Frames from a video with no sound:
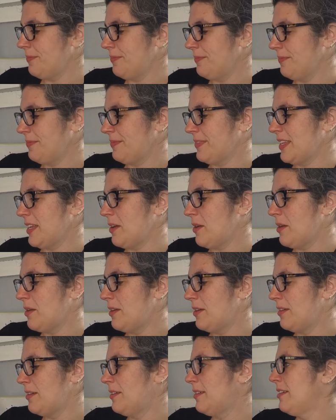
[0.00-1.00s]

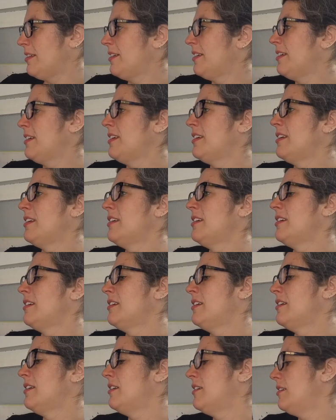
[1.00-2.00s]

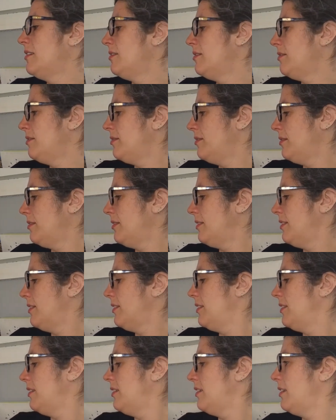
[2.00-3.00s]

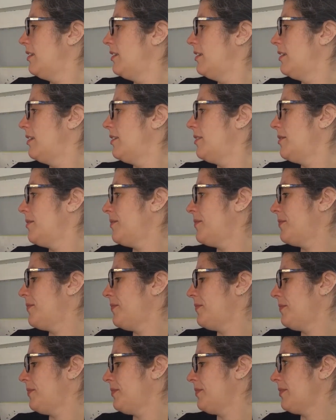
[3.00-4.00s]

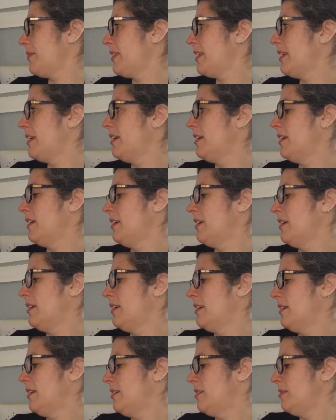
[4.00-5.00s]

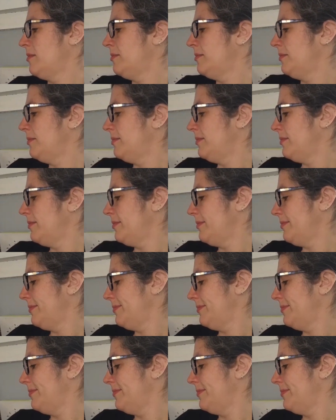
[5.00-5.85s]
Nothing is said.